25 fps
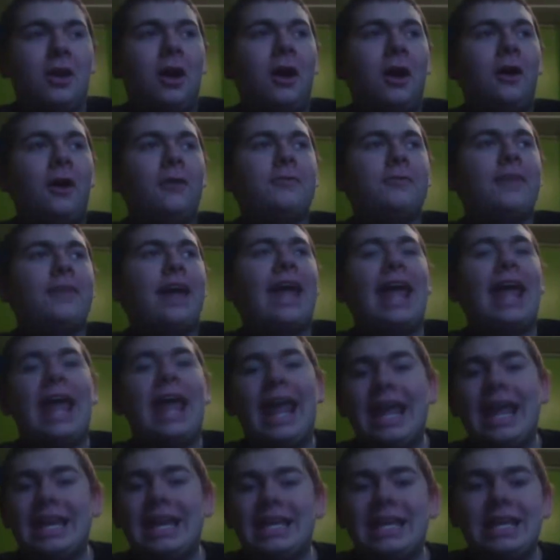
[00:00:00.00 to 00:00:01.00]
of
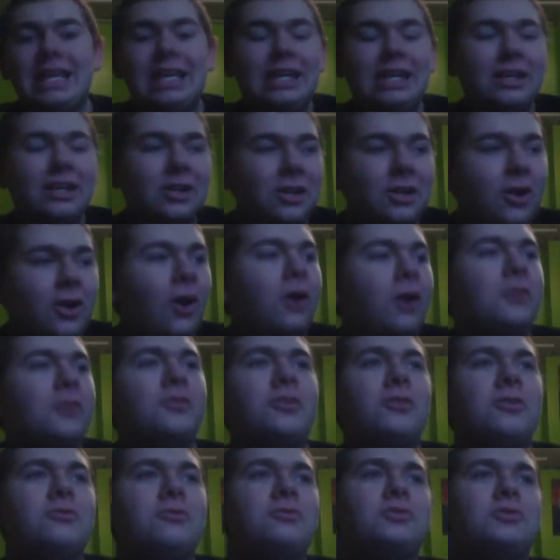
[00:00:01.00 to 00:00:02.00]
any
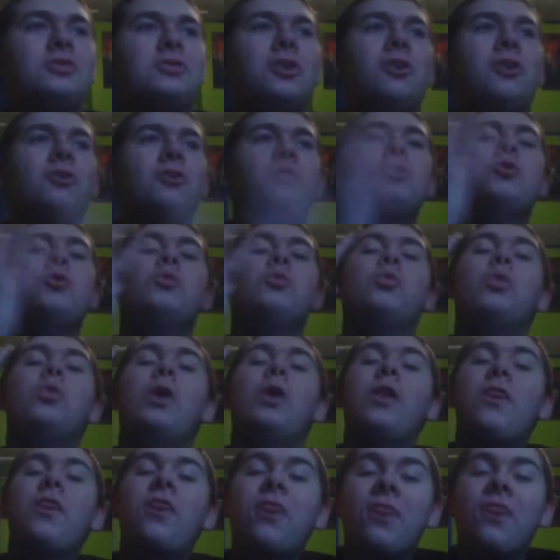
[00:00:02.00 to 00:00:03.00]
cartoon show you
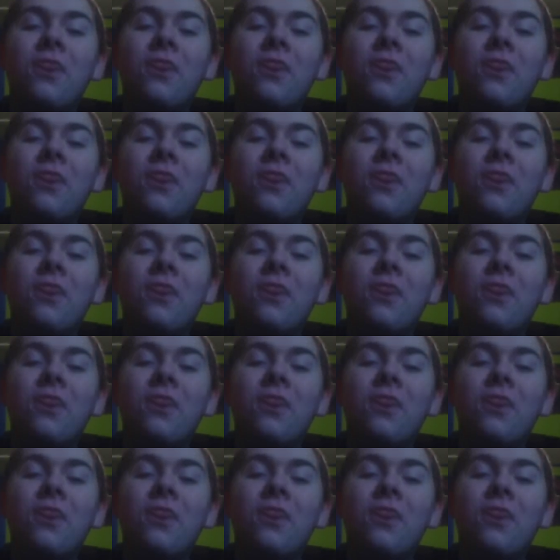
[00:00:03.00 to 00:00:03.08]
would